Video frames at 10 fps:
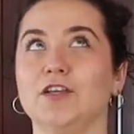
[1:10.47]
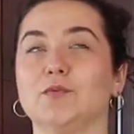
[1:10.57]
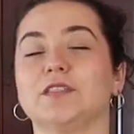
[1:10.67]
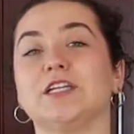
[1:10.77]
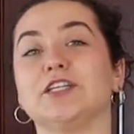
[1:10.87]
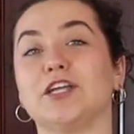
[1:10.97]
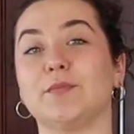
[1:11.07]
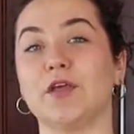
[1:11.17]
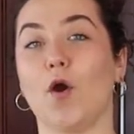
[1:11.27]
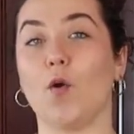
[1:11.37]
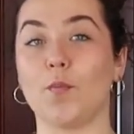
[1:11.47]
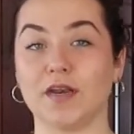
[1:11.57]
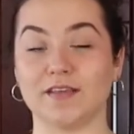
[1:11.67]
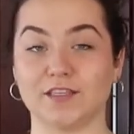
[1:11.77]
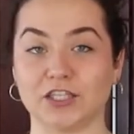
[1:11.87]
So we're essentially gonna be
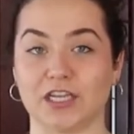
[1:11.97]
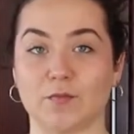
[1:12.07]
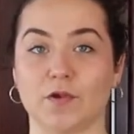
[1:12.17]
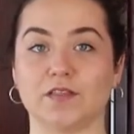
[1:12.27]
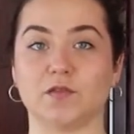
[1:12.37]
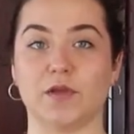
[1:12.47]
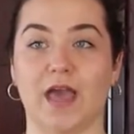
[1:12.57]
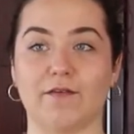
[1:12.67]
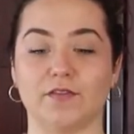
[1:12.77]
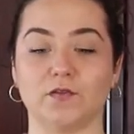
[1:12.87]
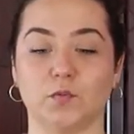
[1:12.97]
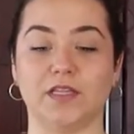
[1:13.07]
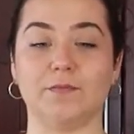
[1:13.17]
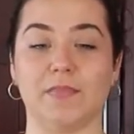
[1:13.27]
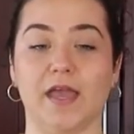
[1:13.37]
opening the chicken breast so we have this
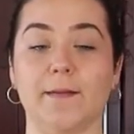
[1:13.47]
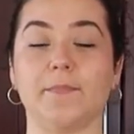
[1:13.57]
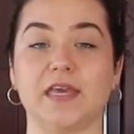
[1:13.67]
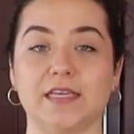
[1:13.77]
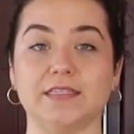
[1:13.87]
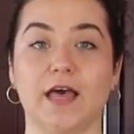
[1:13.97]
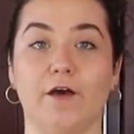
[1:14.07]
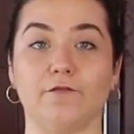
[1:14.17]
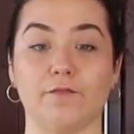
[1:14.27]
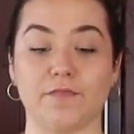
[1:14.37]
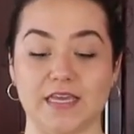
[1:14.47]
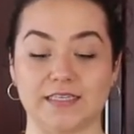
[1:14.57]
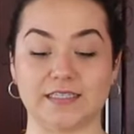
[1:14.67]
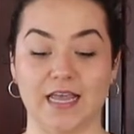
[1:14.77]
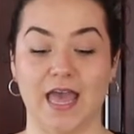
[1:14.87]
really big piece of
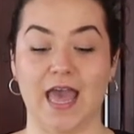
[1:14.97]
meat.